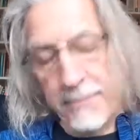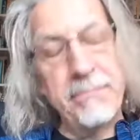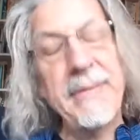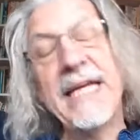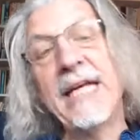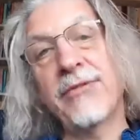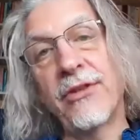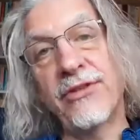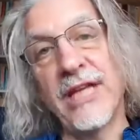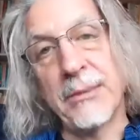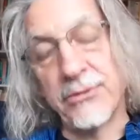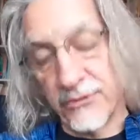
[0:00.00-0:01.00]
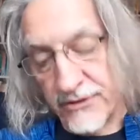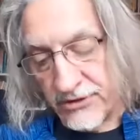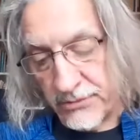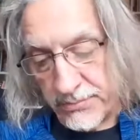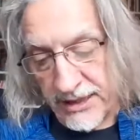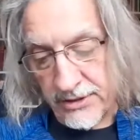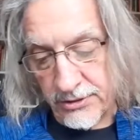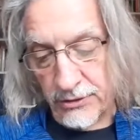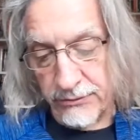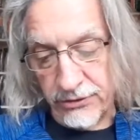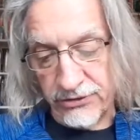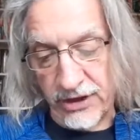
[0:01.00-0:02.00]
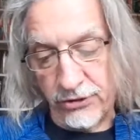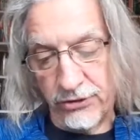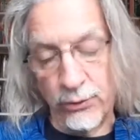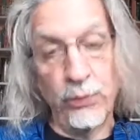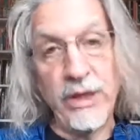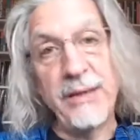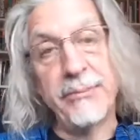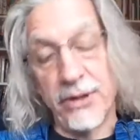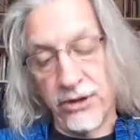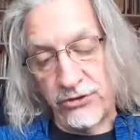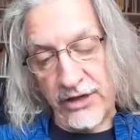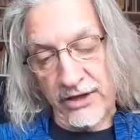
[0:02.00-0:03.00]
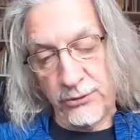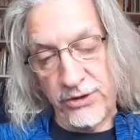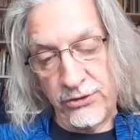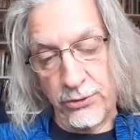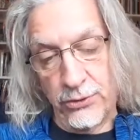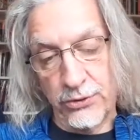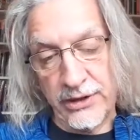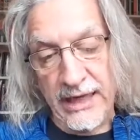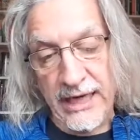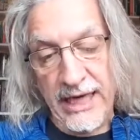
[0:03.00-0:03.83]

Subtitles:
Many of the themes of this big conversation will emerge as we talk,